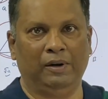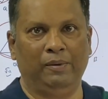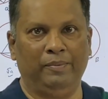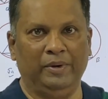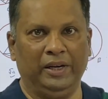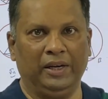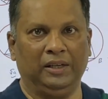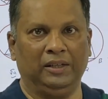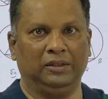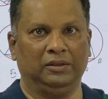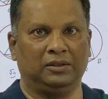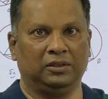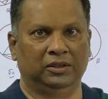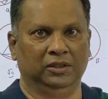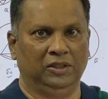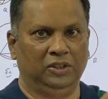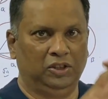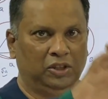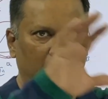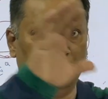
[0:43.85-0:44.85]
be a
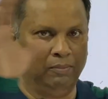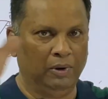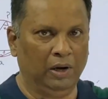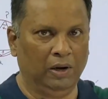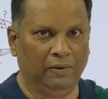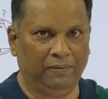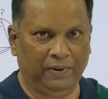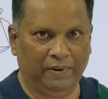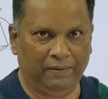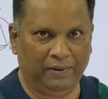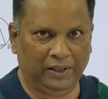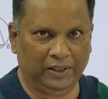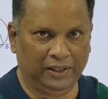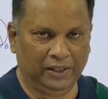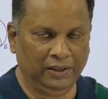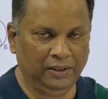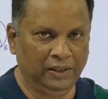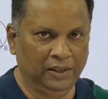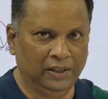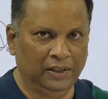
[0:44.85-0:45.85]
jumble of everything.